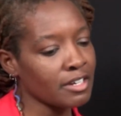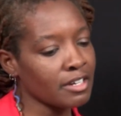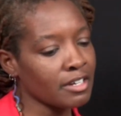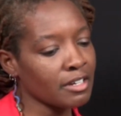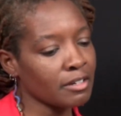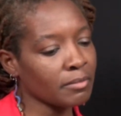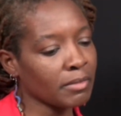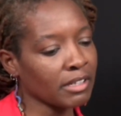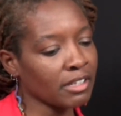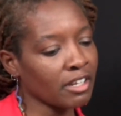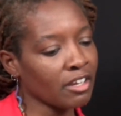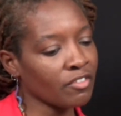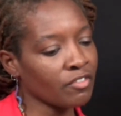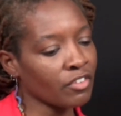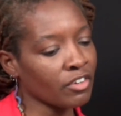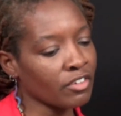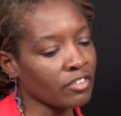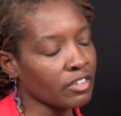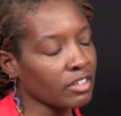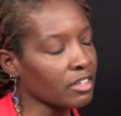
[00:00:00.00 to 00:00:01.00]
um, a
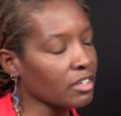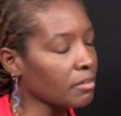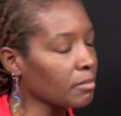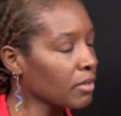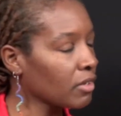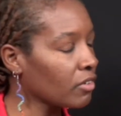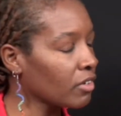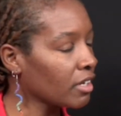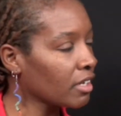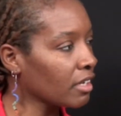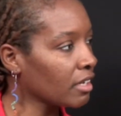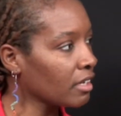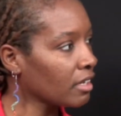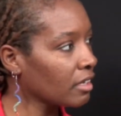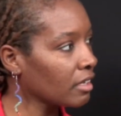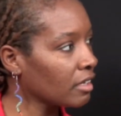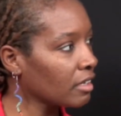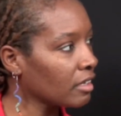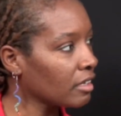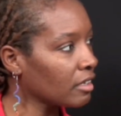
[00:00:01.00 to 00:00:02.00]
lover of the community,
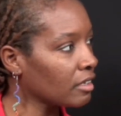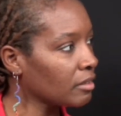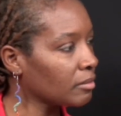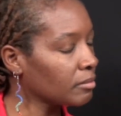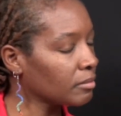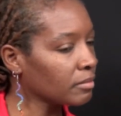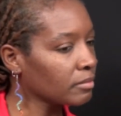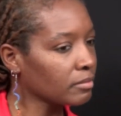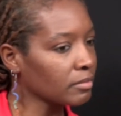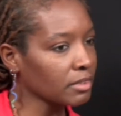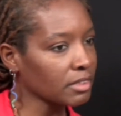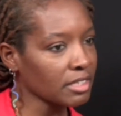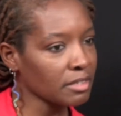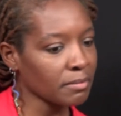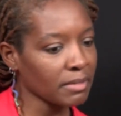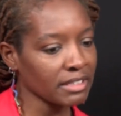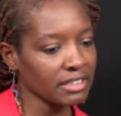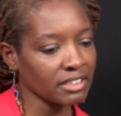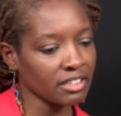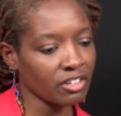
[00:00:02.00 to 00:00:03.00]
um, see
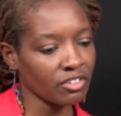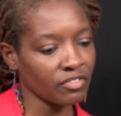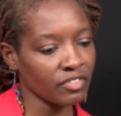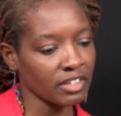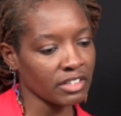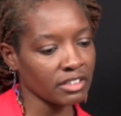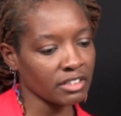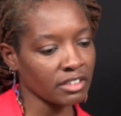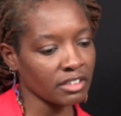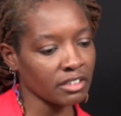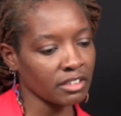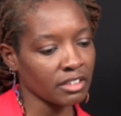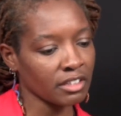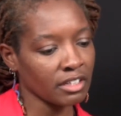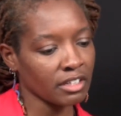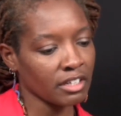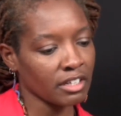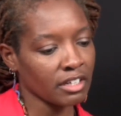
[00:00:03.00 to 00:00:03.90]
myself as a,